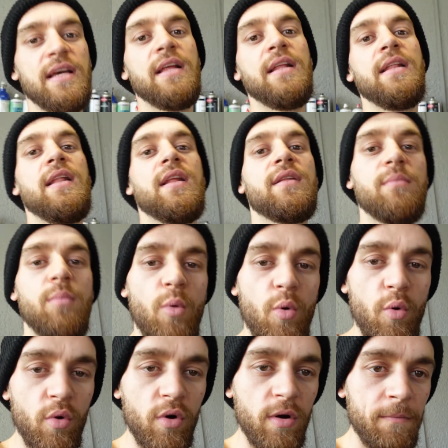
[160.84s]
a lot
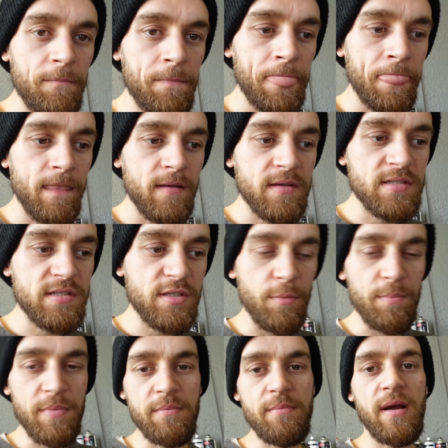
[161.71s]
more
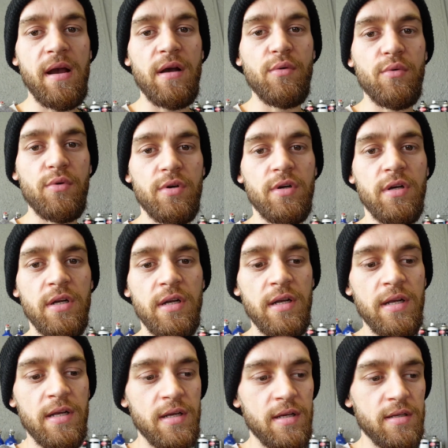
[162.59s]
stopping power,
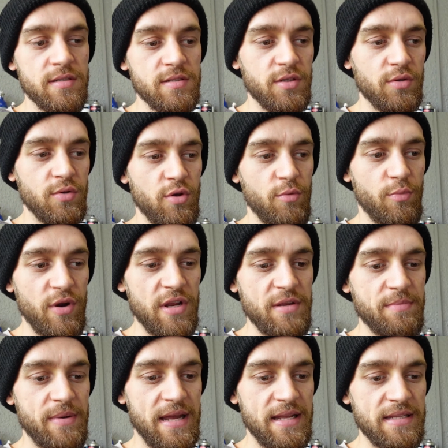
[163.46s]
so your
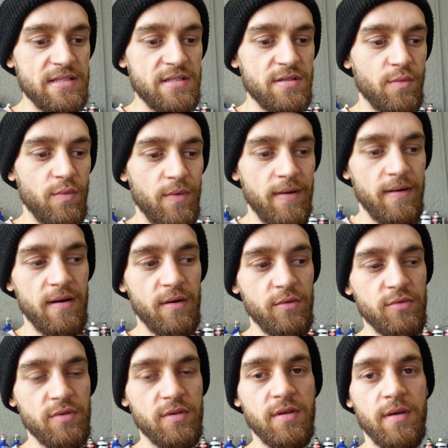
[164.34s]
brake pads wear
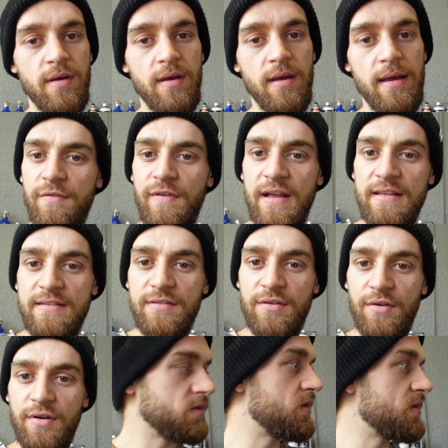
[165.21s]
out
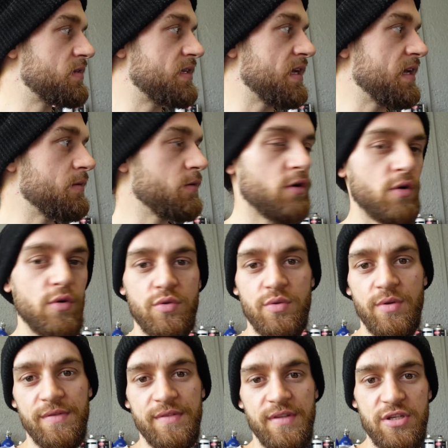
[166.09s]
faster. The same goes
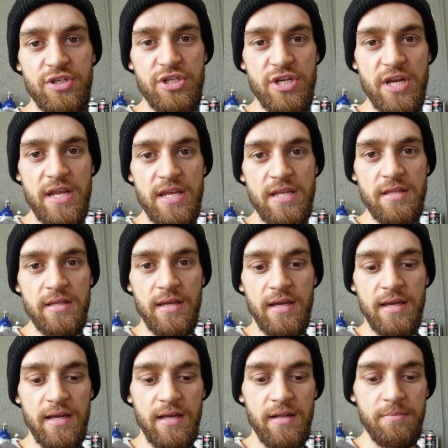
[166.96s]
with the chain
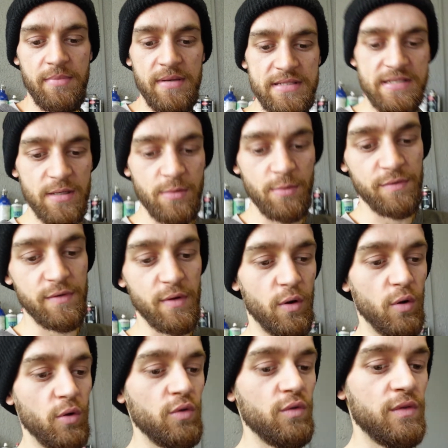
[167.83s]
and basically with the
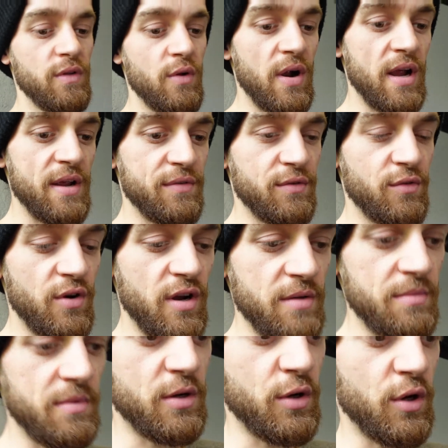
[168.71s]
whole
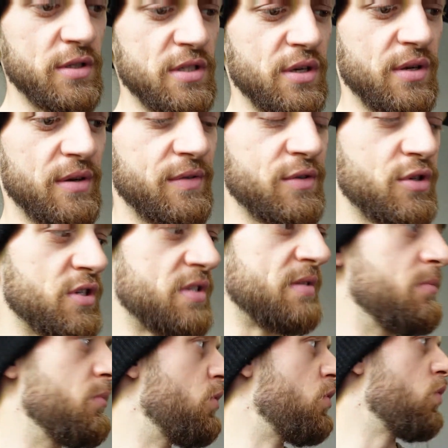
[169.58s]
drivetrain, because you have
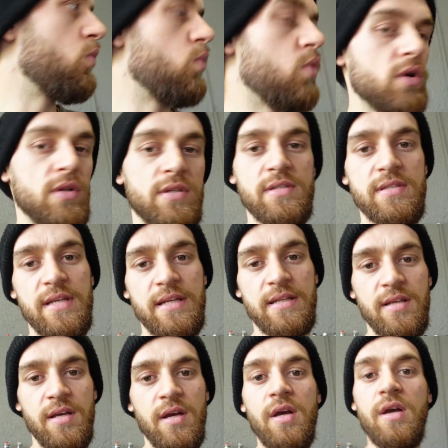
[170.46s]
just more watts
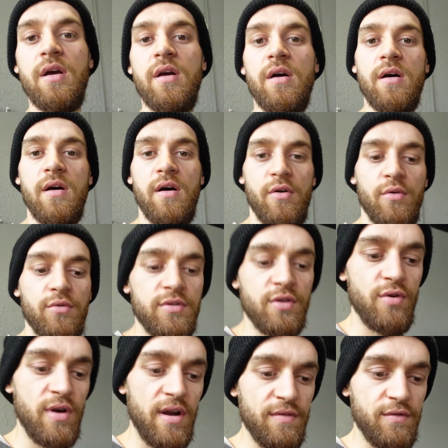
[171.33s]
that are on the
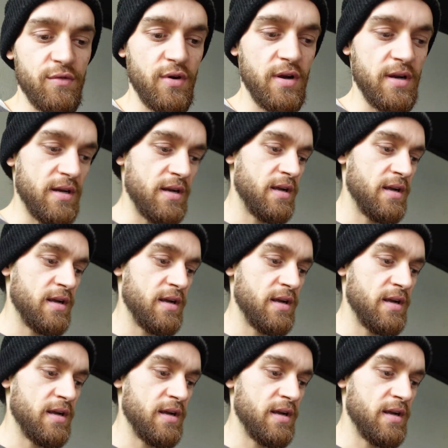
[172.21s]
drivetrain.